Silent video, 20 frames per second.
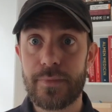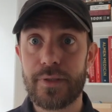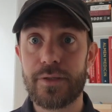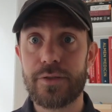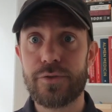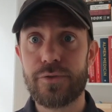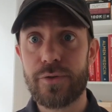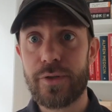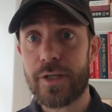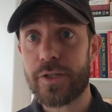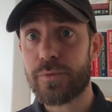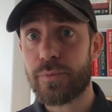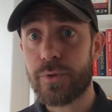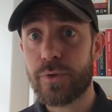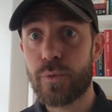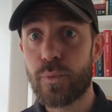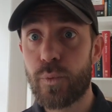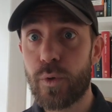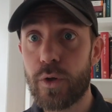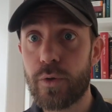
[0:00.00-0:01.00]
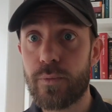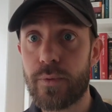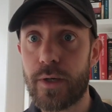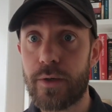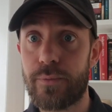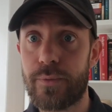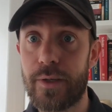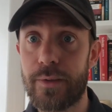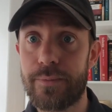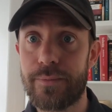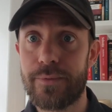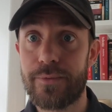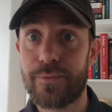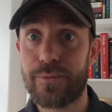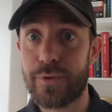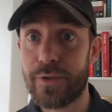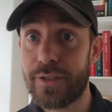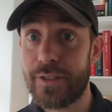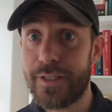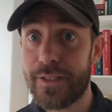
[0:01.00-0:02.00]
So that's what the World Wide Web
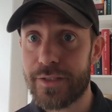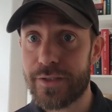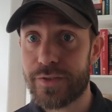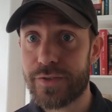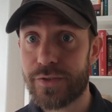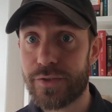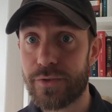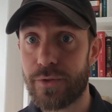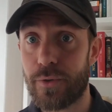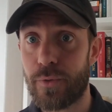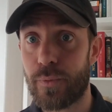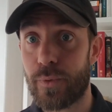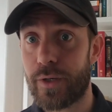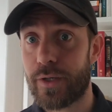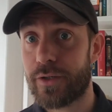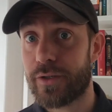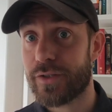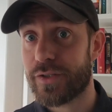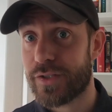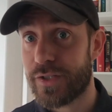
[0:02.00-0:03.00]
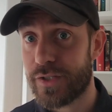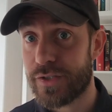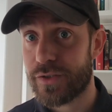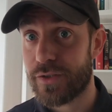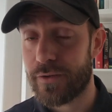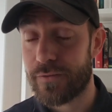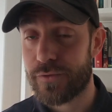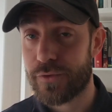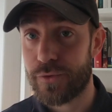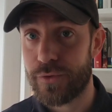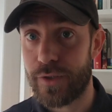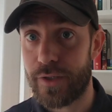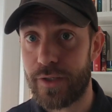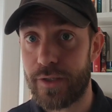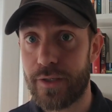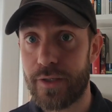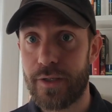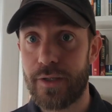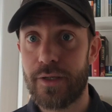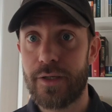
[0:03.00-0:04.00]
really is, or what it consists of today.
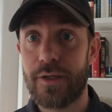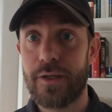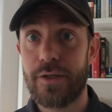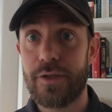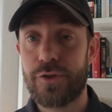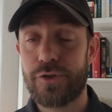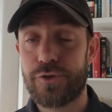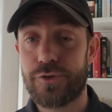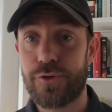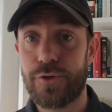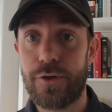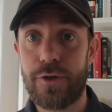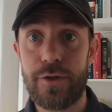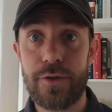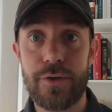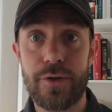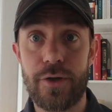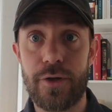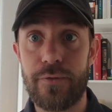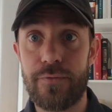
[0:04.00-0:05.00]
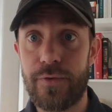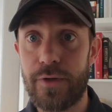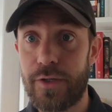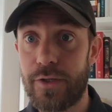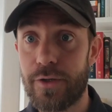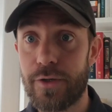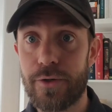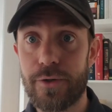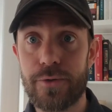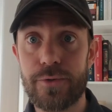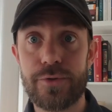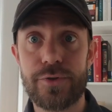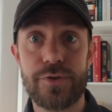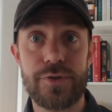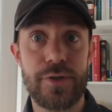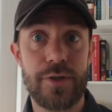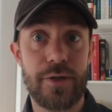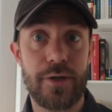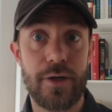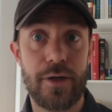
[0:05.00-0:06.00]
Sure, there are videos,
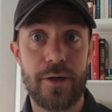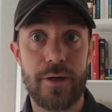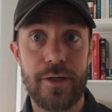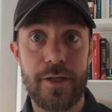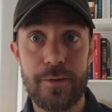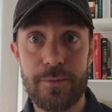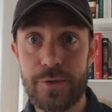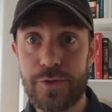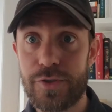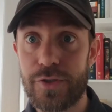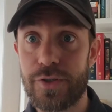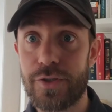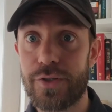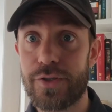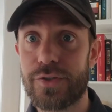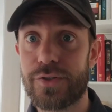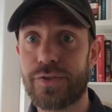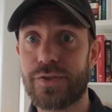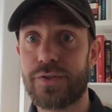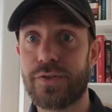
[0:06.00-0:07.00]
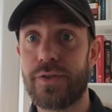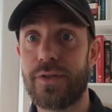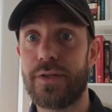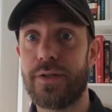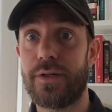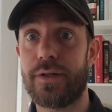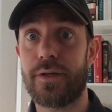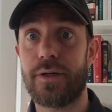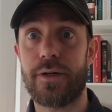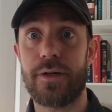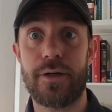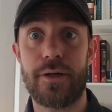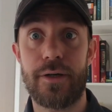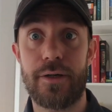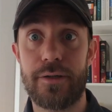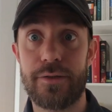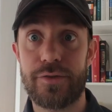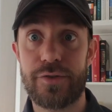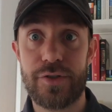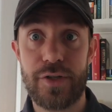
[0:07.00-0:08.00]
there are images, there
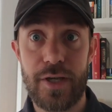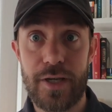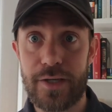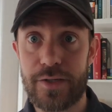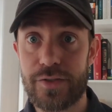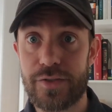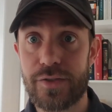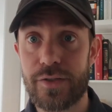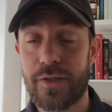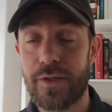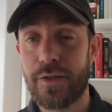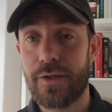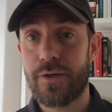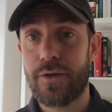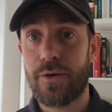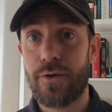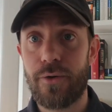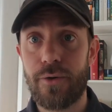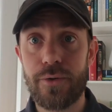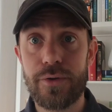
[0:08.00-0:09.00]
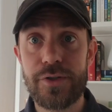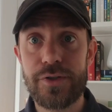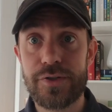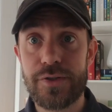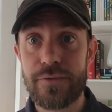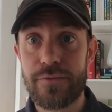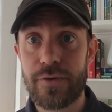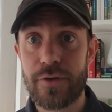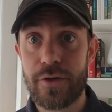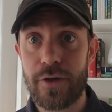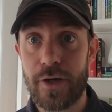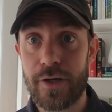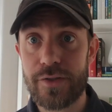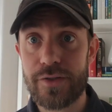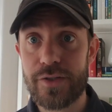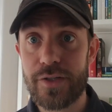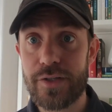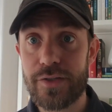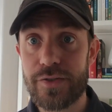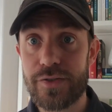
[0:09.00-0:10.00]
are text, all these different
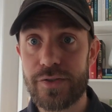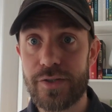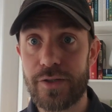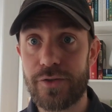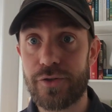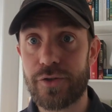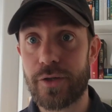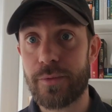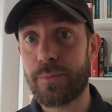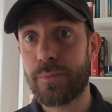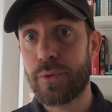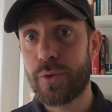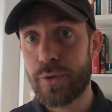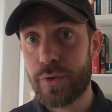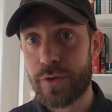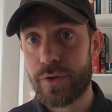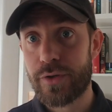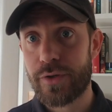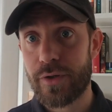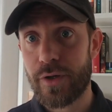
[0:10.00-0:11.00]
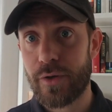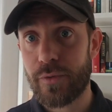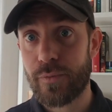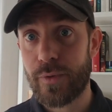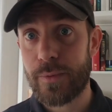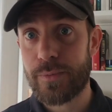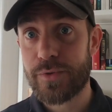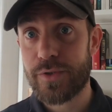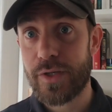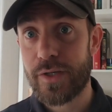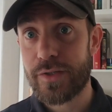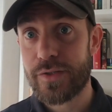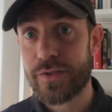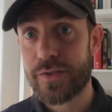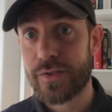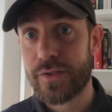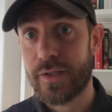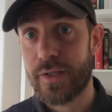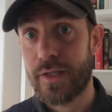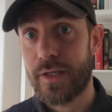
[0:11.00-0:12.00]
contents that you can put on websites.